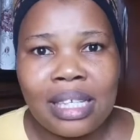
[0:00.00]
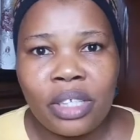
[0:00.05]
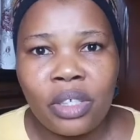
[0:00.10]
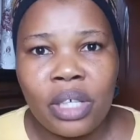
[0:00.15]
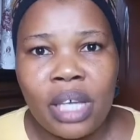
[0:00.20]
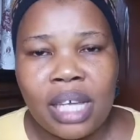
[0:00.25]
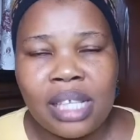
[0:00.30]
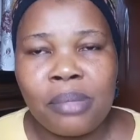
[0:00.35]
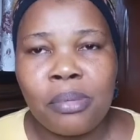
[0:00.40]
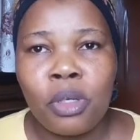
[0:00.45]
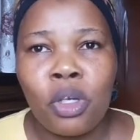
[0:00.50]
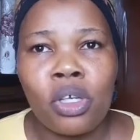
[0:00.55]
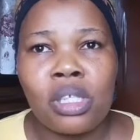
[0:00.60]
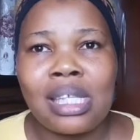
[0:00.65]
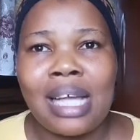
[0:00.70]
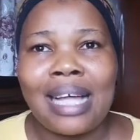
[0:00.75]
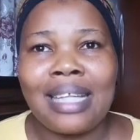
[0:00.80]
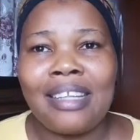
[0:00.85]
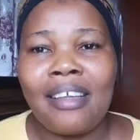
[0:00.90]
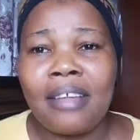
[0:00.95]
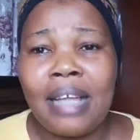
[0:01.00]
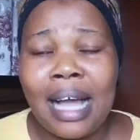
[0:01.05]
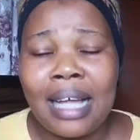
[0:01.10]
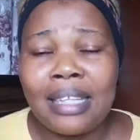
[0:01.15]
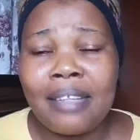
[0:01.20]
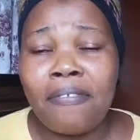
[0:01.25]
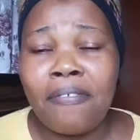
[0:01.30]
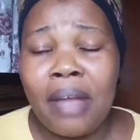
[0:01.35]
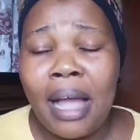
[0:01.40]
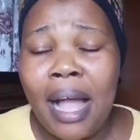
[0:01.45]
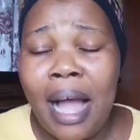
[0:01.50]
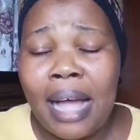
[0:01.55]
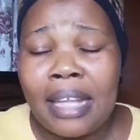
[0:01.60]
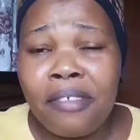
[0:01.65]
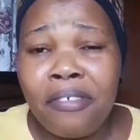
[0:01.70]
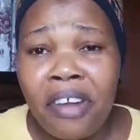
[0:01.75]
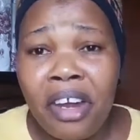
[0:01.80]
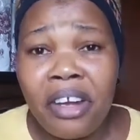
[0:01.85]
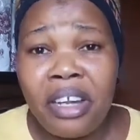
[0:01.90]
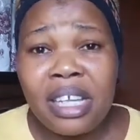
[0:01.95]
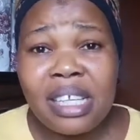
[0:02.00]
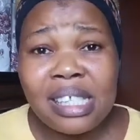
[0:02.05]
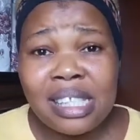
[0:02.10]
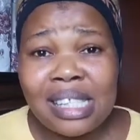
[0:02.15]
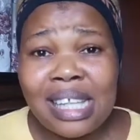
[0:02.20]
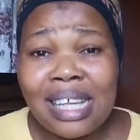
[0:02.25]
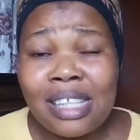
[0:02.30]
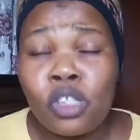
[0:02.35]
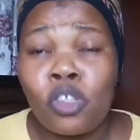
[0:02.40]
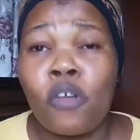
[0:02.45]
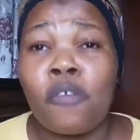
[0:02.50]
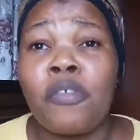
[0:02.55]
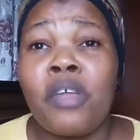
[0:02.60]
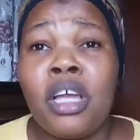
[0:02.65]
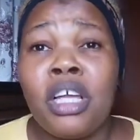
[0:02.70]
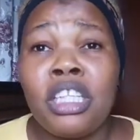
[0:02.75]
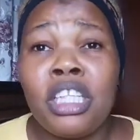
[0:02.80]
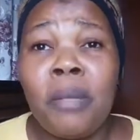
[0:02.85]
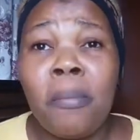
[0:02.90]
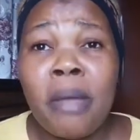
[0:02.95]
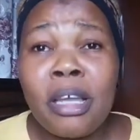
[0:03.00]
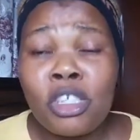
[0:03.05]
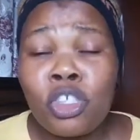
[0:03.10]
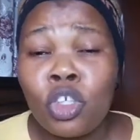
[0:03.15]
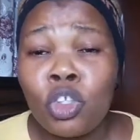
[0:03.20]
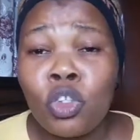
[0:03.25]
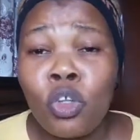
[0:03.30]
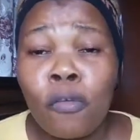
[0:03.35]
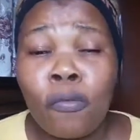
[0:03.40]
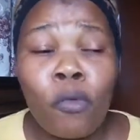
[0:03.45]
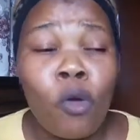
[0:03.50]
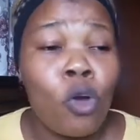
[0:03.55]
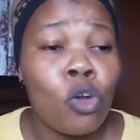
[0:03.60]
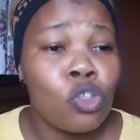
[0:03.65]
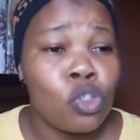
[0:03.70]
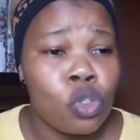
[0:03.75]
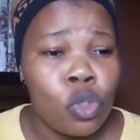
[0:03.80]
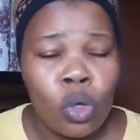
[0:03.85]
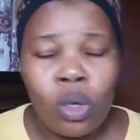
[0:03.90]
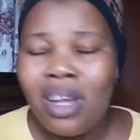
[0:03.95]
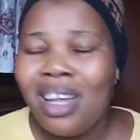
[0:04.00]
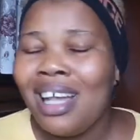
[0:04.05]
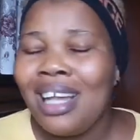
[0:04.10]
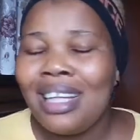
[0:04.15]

you get, because at the at the at the very instance of the mention of Ozo,